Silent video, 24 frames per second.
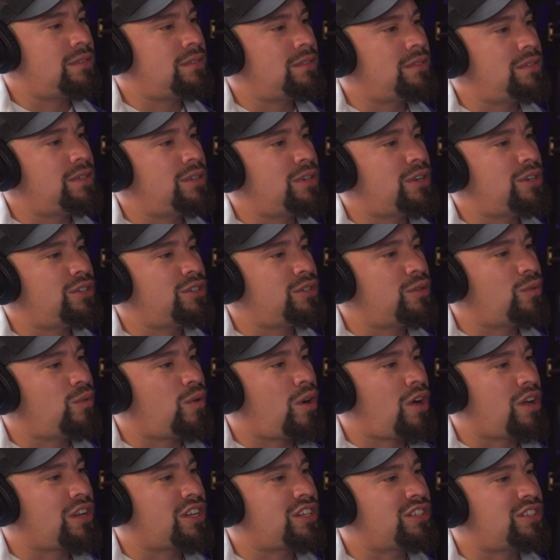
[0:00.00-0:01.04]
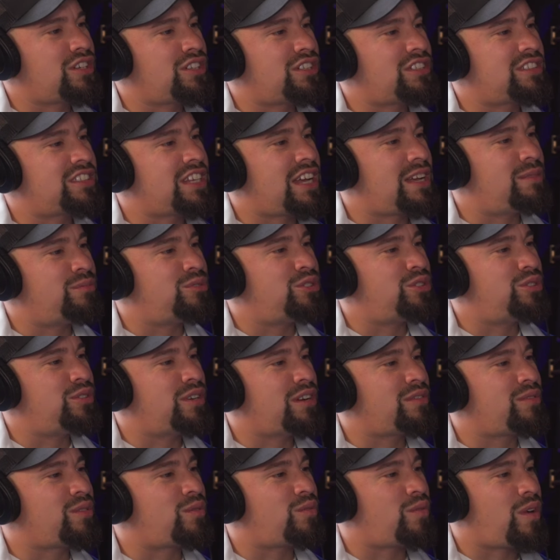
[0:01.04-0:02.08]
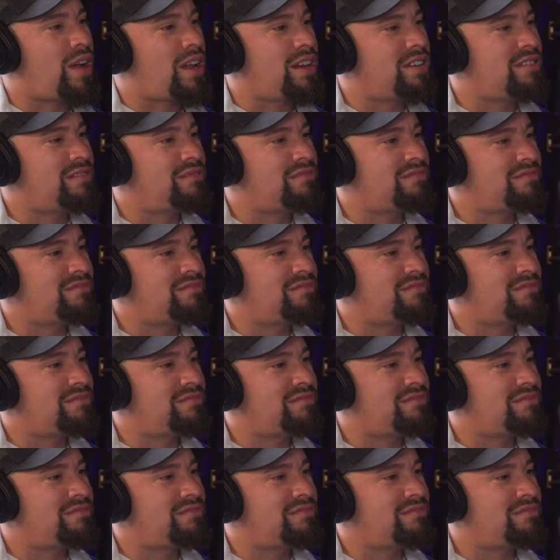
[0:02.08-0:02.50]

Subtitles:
You're walking all the time. Do you ever run?